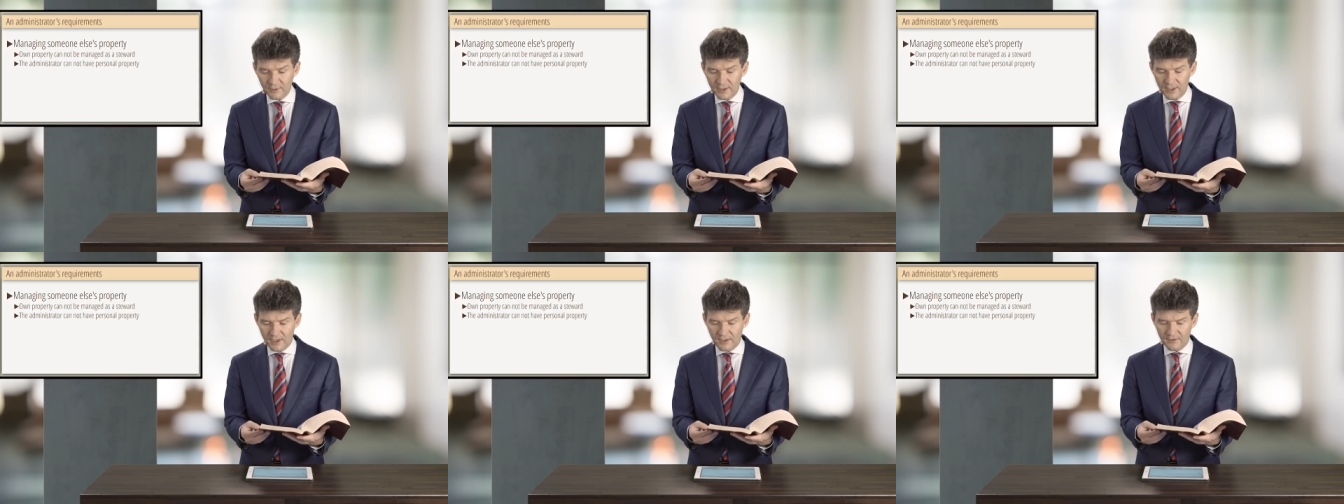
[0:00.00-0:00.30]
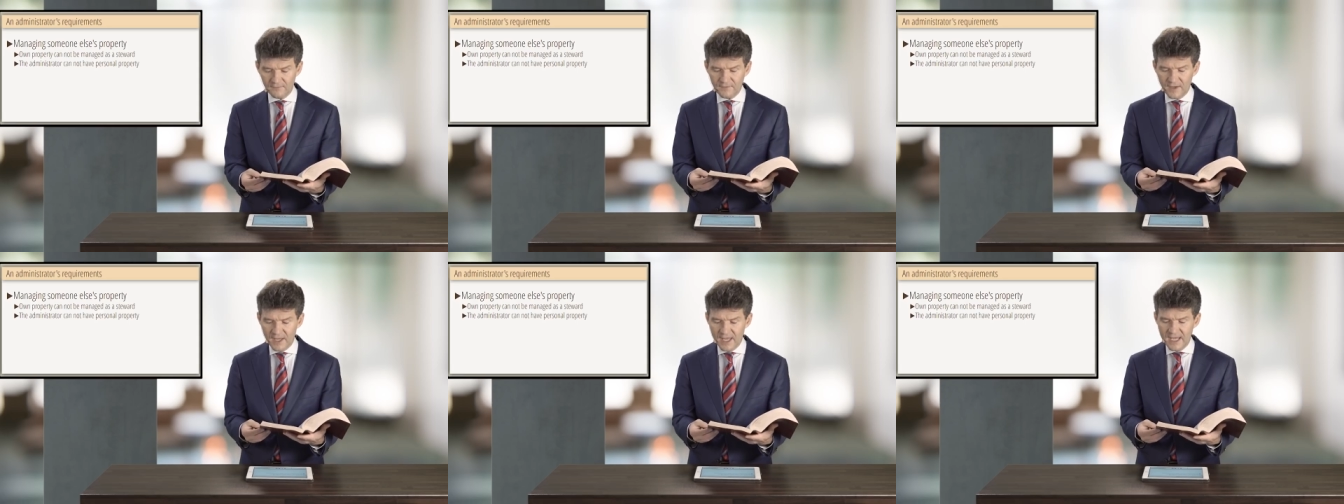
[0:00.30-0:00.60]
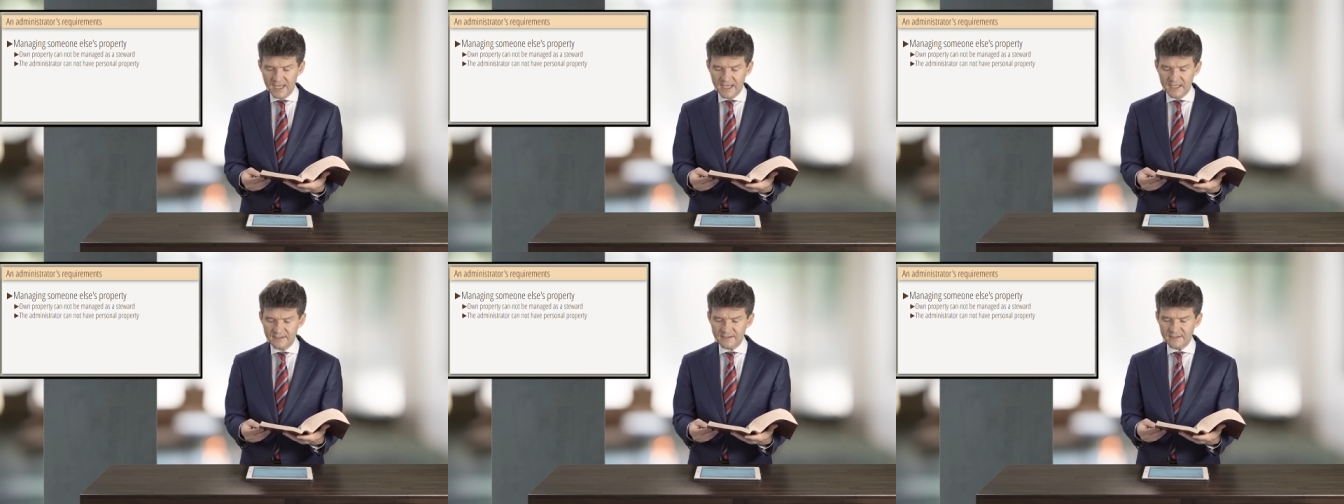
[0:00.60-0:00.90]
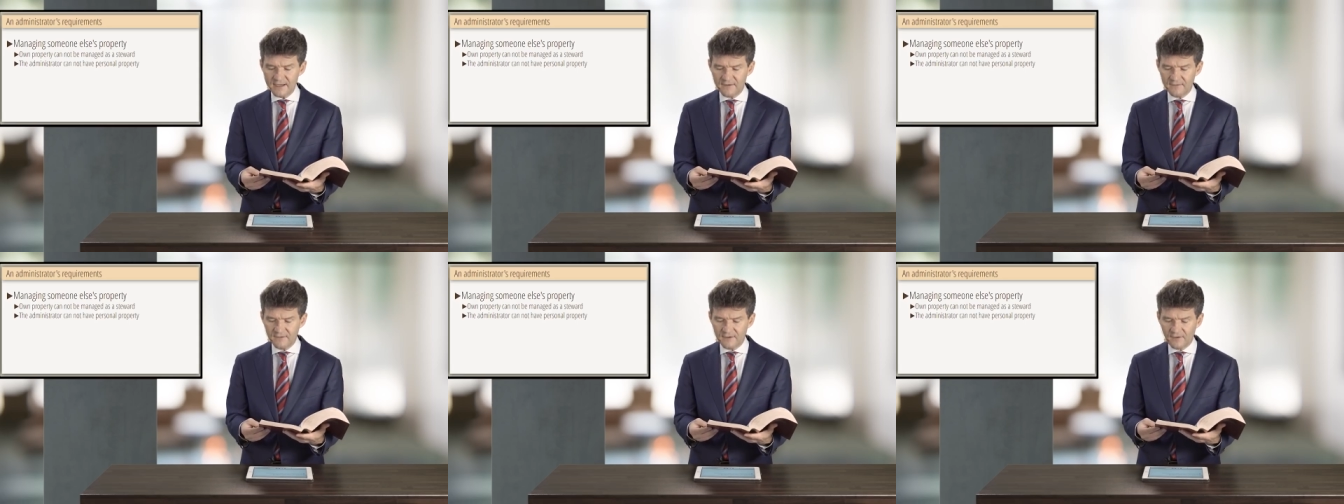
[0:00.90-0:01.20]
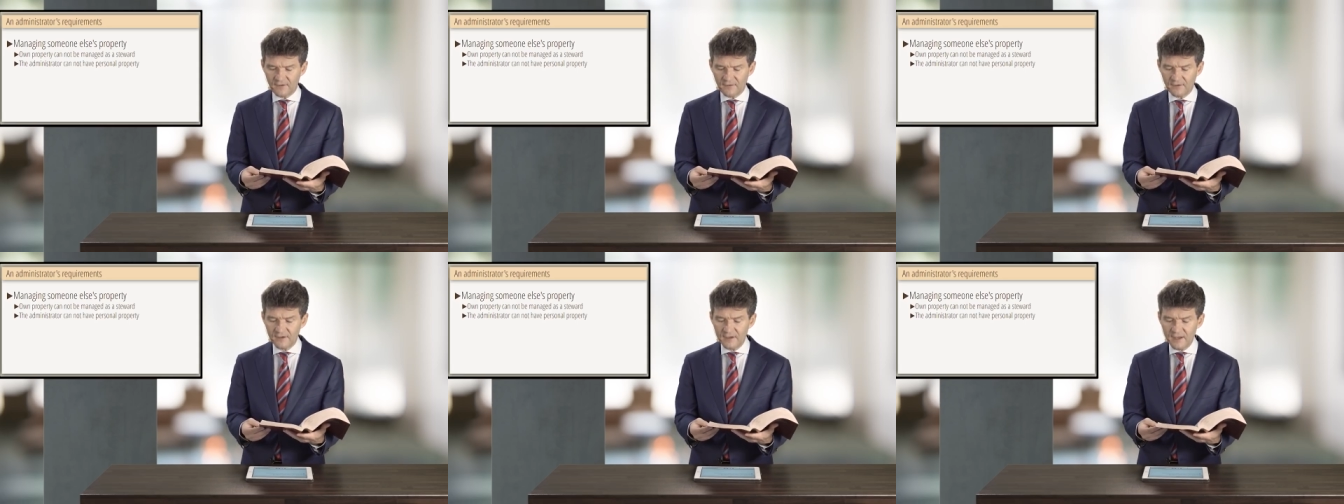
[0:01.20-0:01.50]
way off, he
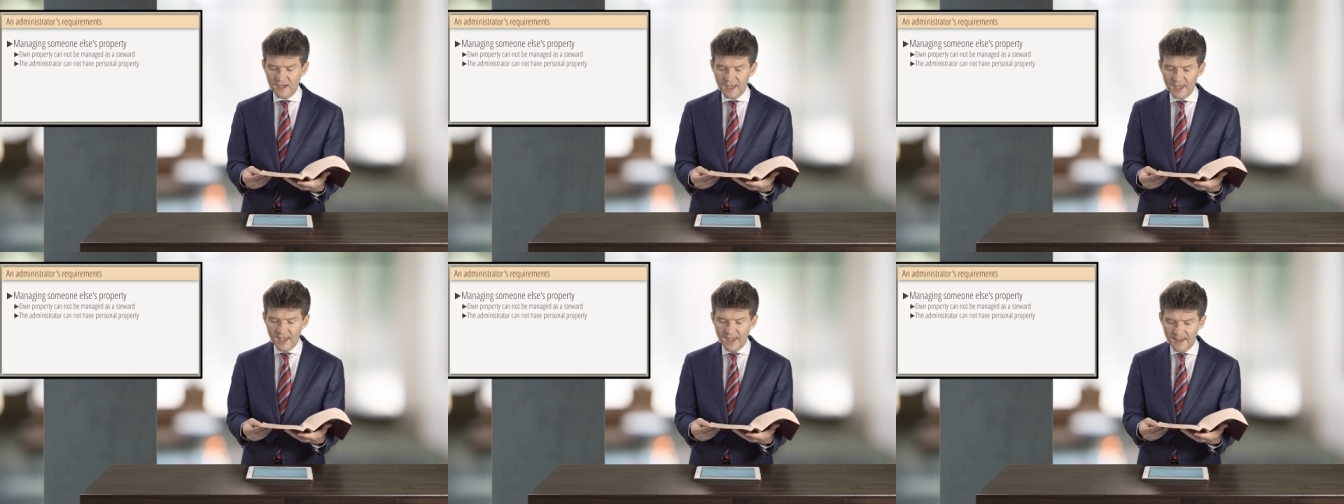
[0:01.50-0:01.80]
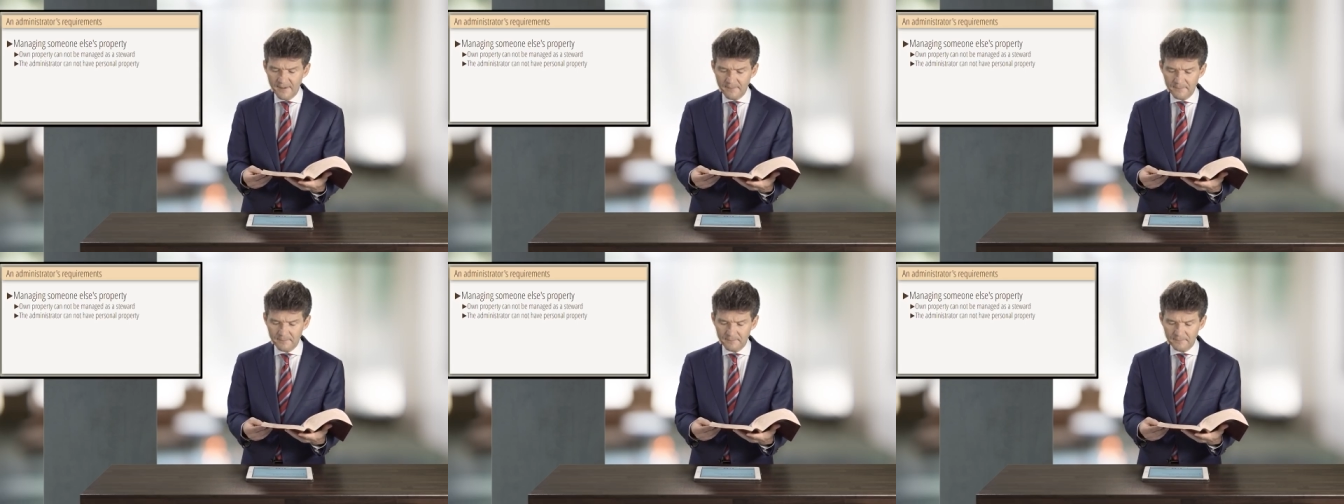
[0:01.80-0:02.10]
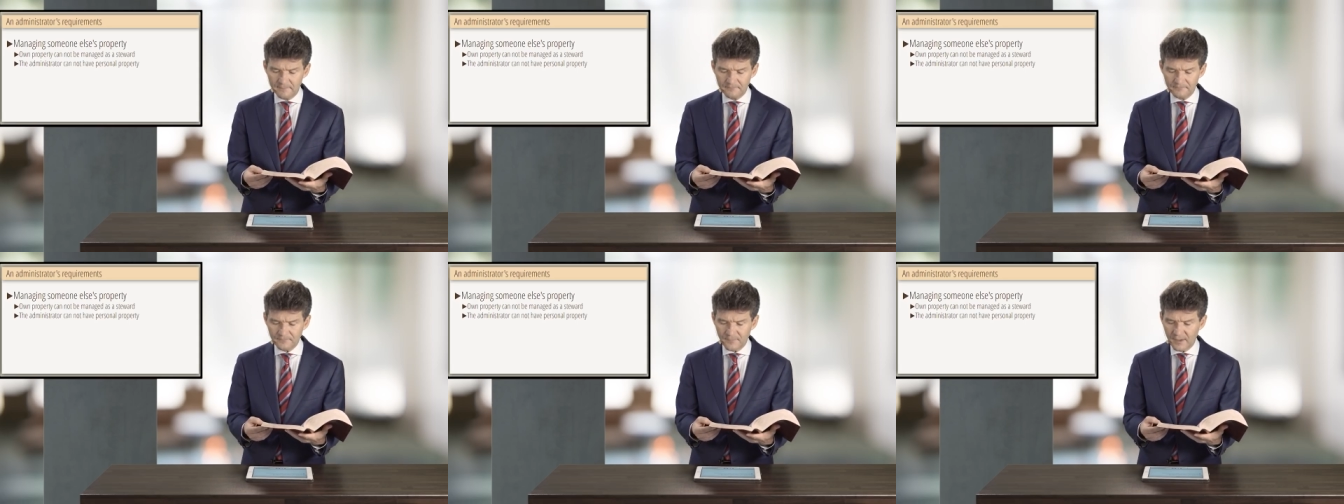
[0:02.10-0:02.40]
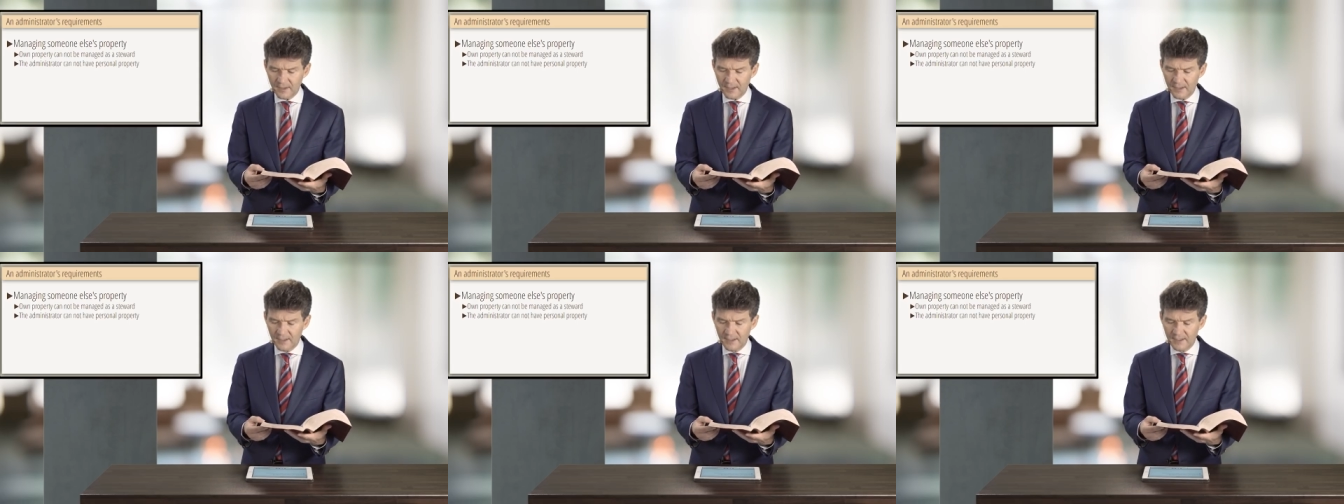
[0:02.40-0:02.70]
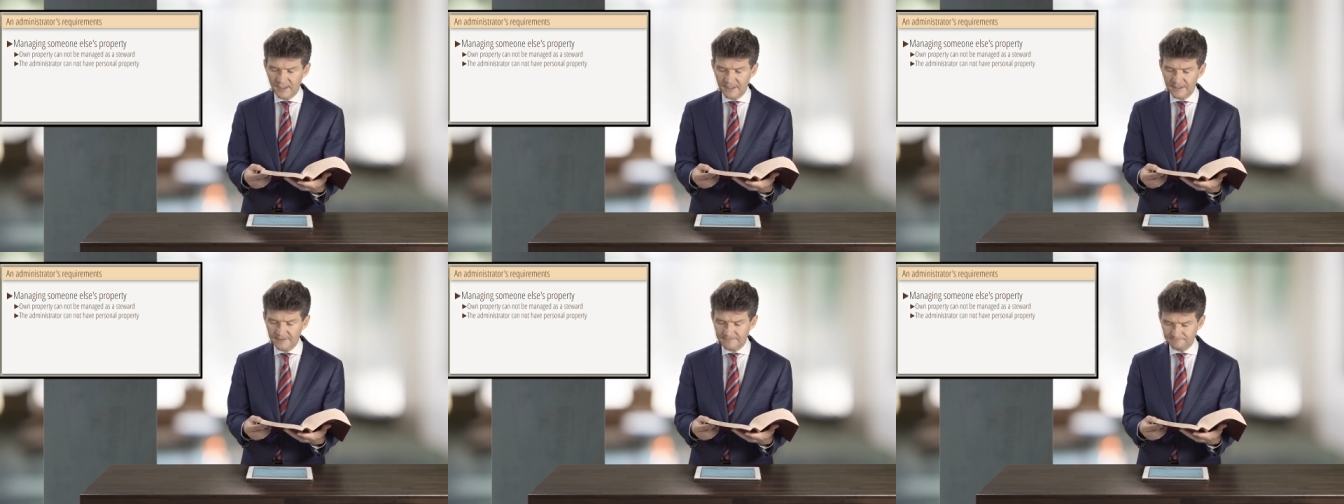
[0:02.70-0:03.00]
sendeth an
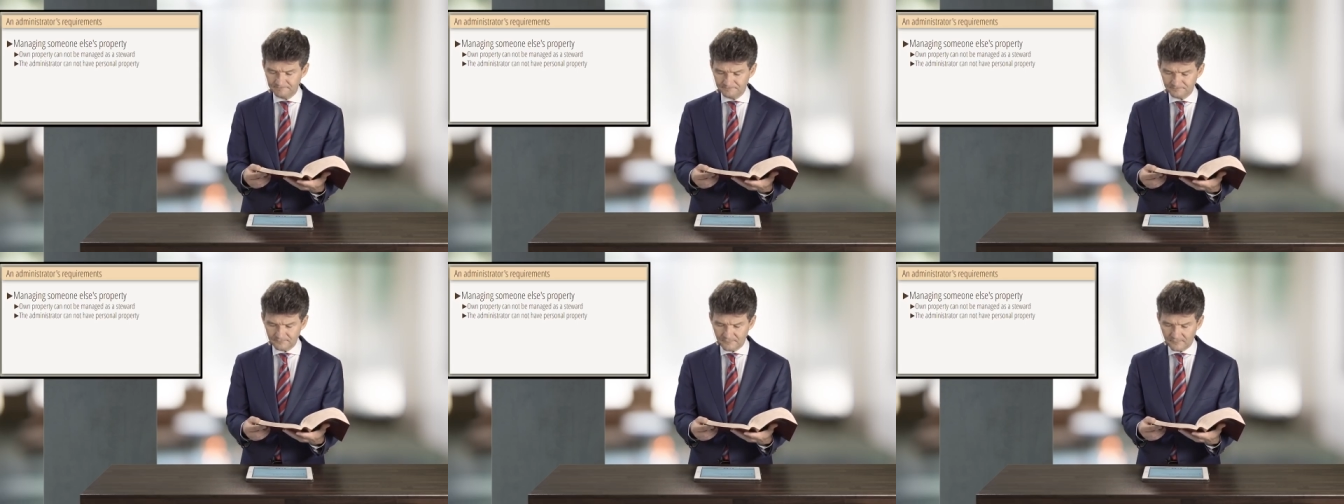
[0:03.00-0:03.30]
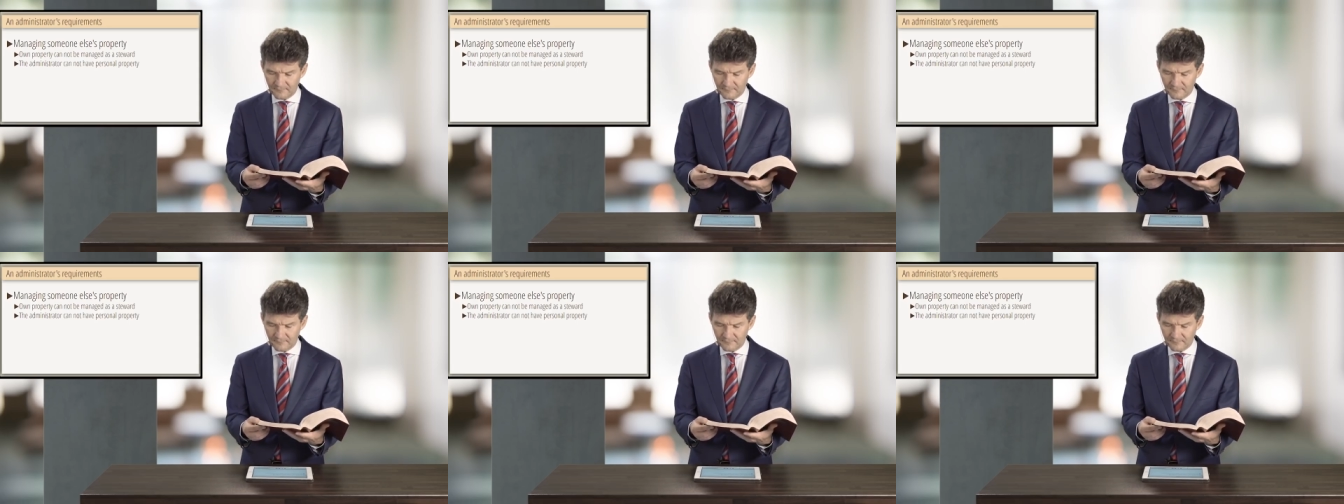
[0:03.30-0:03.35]
ambassage